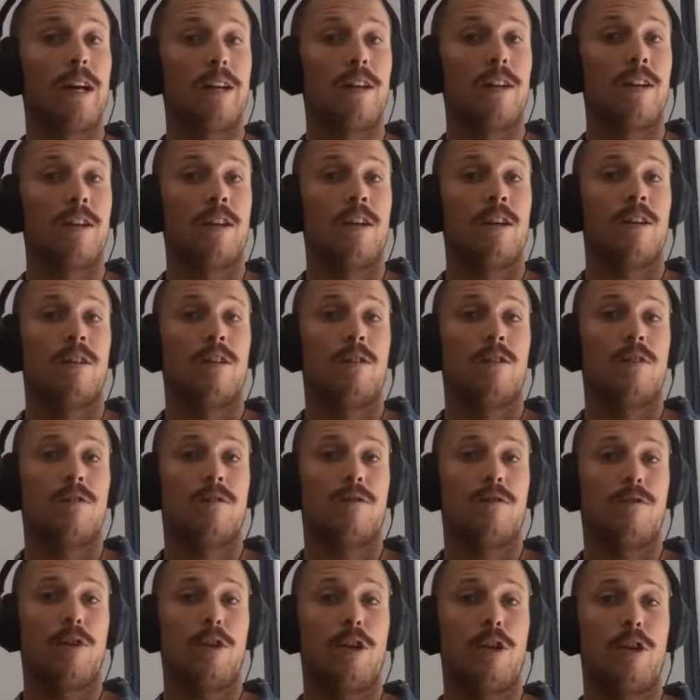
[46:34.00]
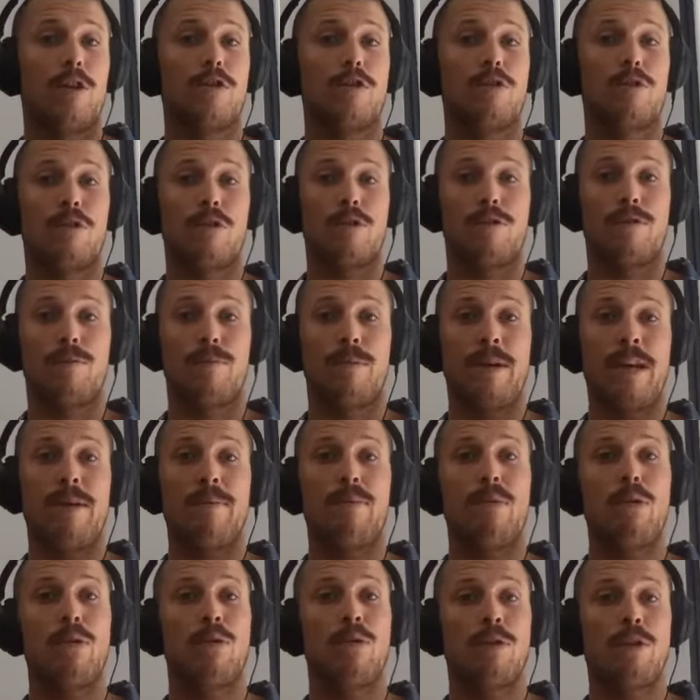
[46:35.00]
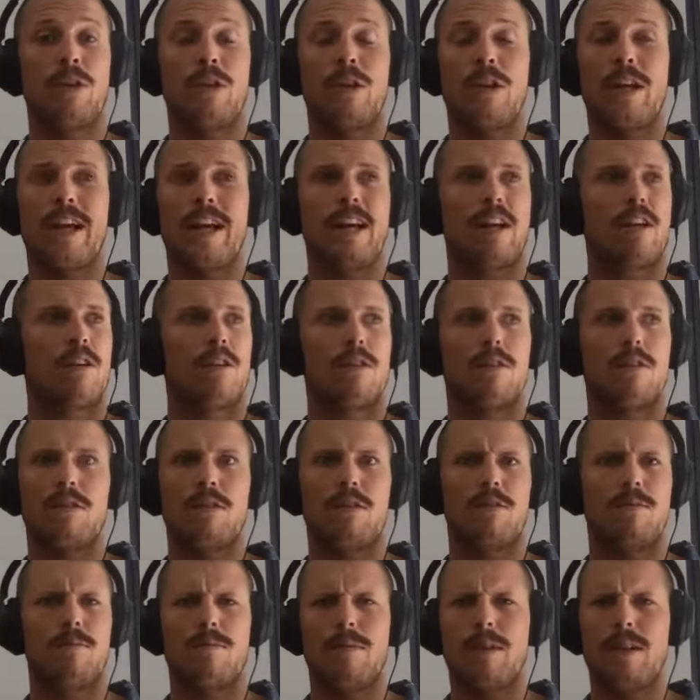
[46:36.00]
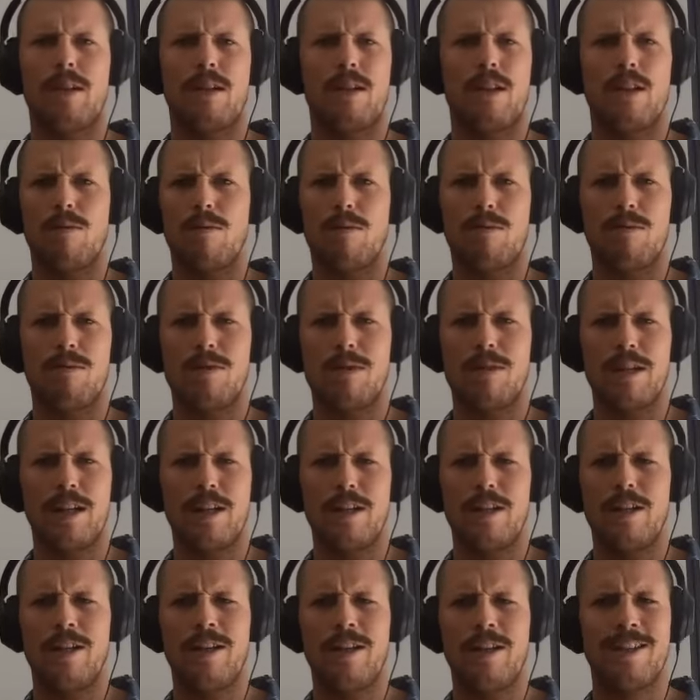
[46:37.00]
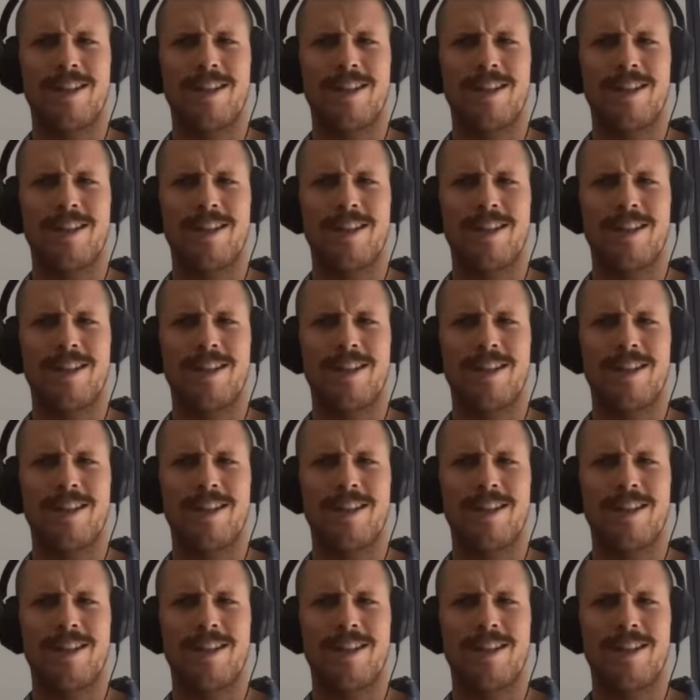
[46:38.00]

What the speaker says: But for those sort of people, you're like, oh, how do you?